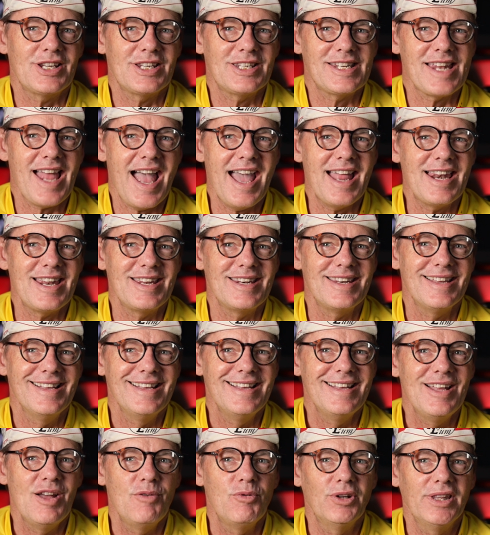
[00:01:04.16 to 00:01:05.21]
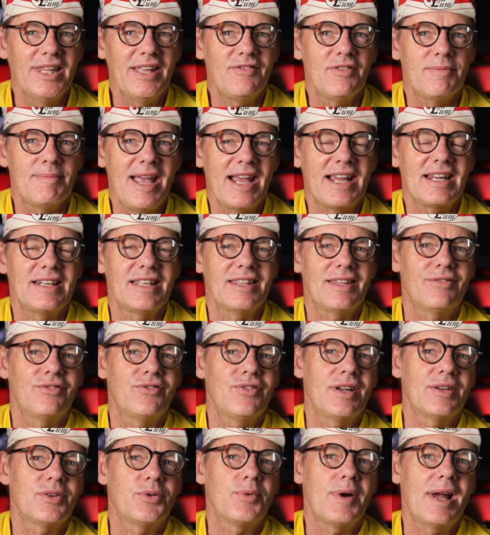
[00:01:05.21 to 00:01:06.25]
stated, we'll never make another
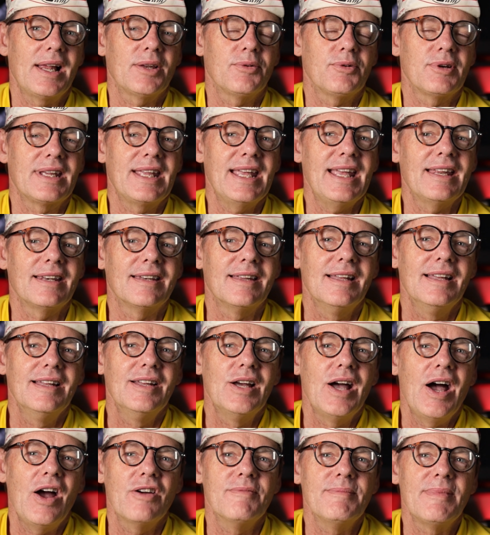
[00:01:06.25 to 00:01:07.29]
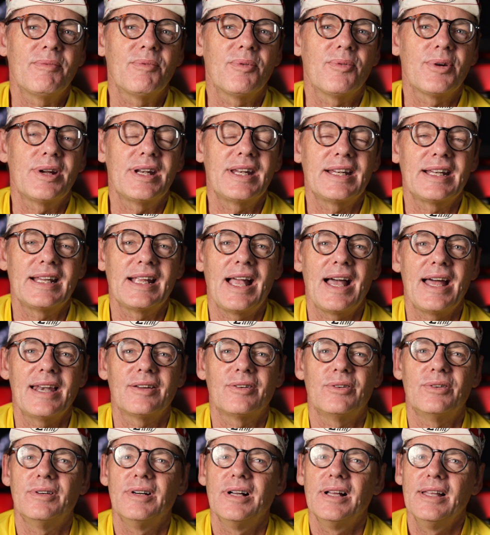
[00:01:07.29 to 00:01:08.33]
front derailleur again. I remember reading the
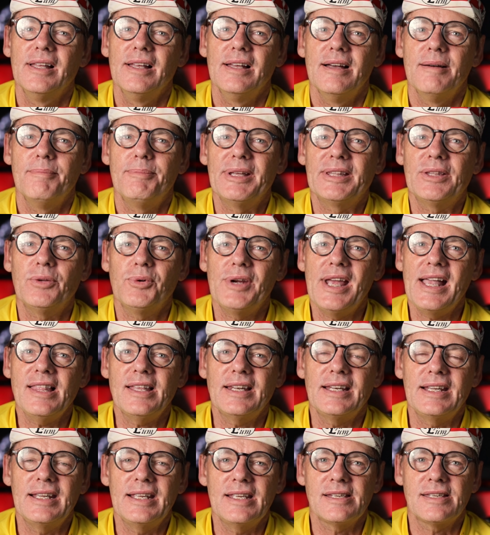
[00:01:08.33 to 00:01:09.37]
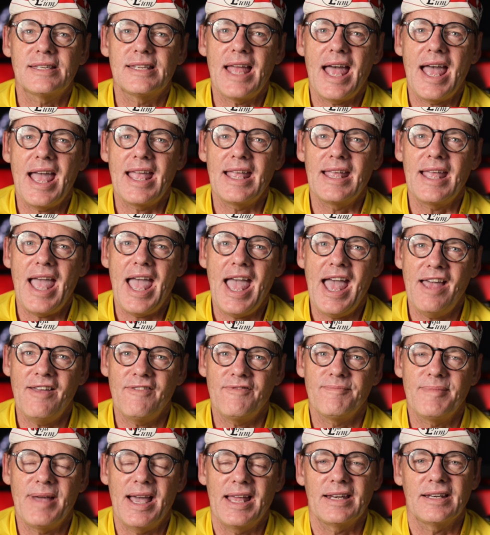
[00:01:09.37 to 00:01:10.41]
article. But the reality is they
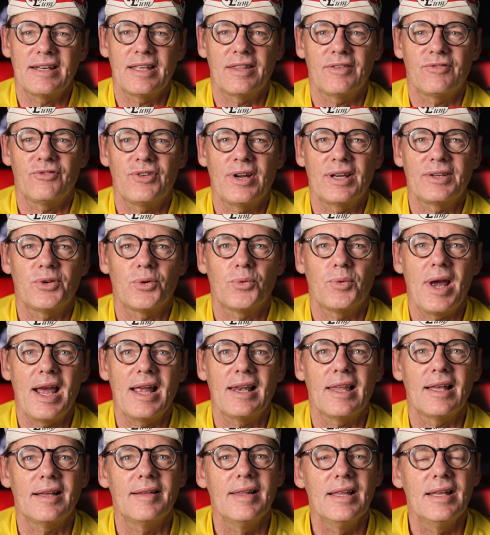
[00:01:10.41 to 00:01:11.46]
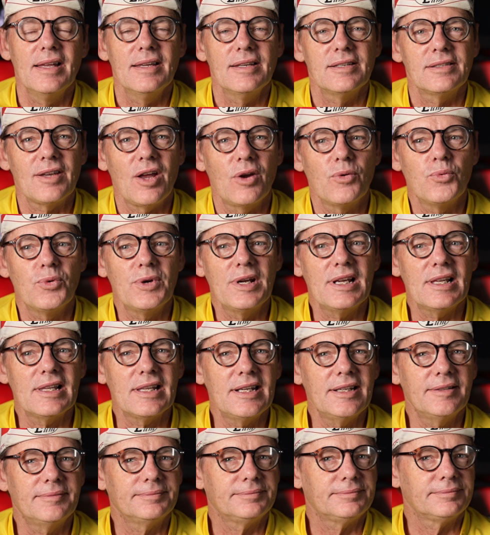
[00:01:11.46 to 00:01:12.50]
have made another front derailleur. So
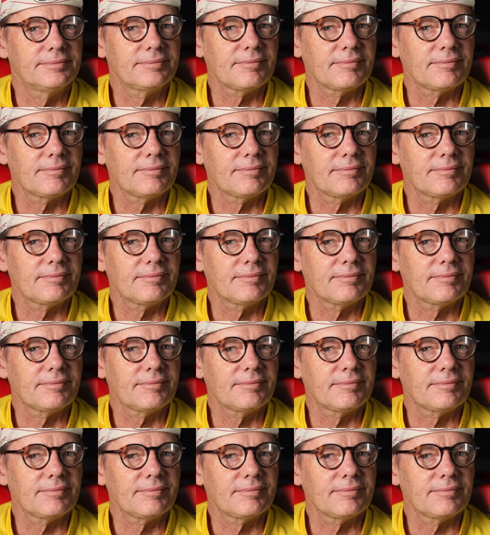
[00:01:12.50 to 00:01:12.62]
really,